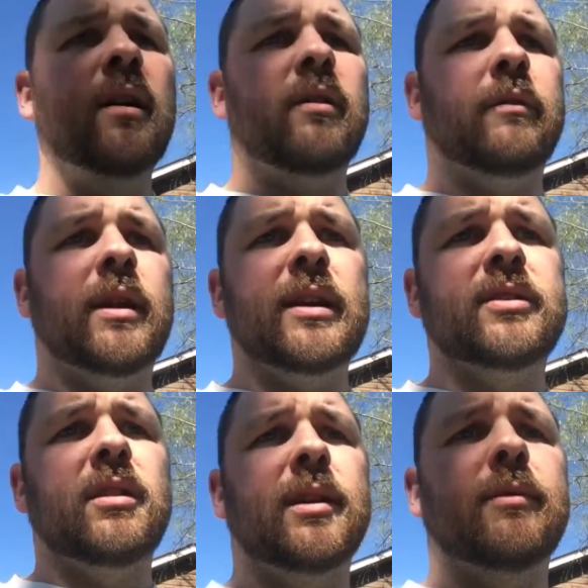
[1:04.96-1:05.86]
when I
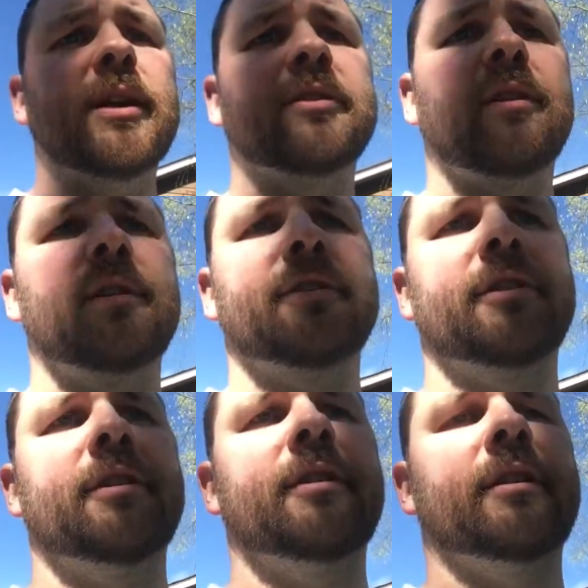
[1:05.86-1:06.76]
started
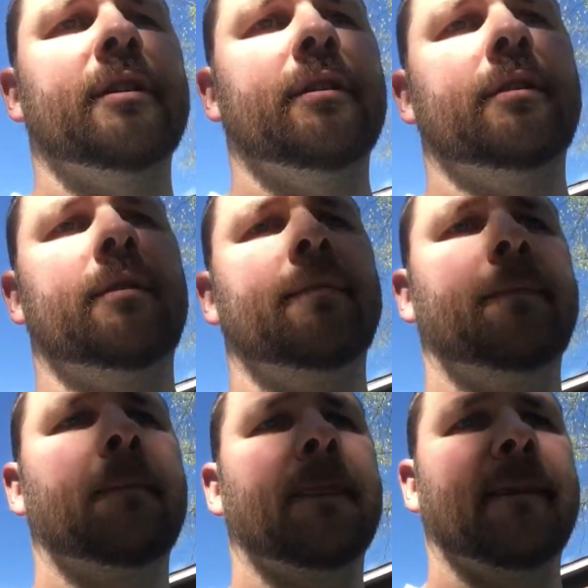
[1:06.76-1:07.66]
researching and
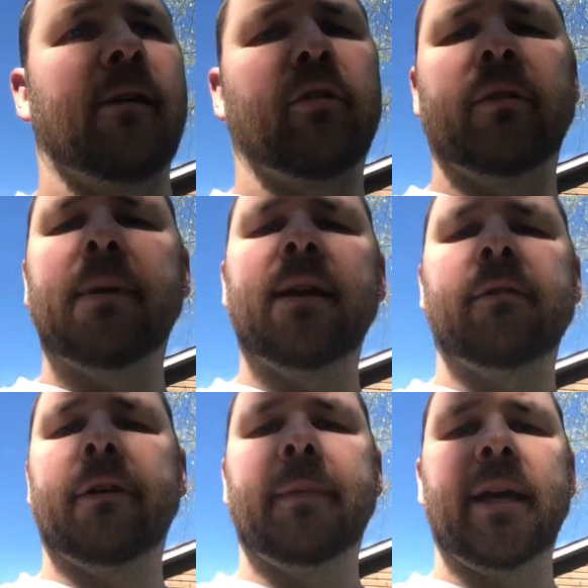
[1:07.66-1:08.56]
going to bee
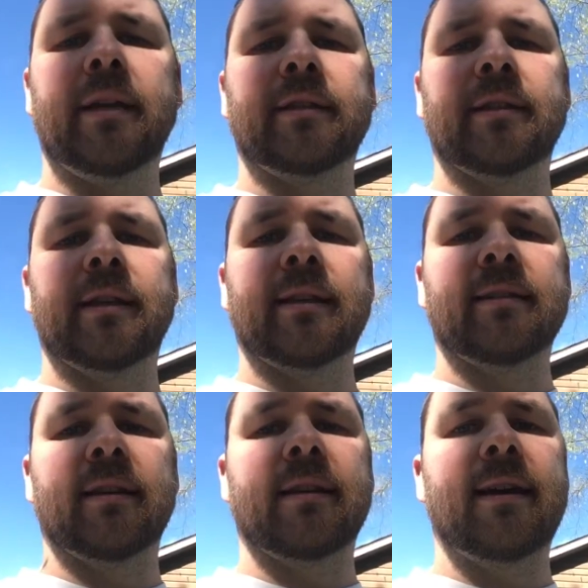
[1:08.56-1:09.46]
club meetings and
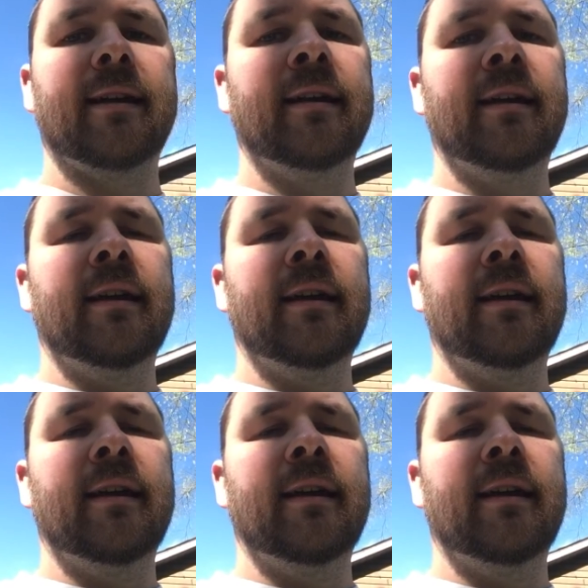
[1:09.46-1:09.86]
things like that,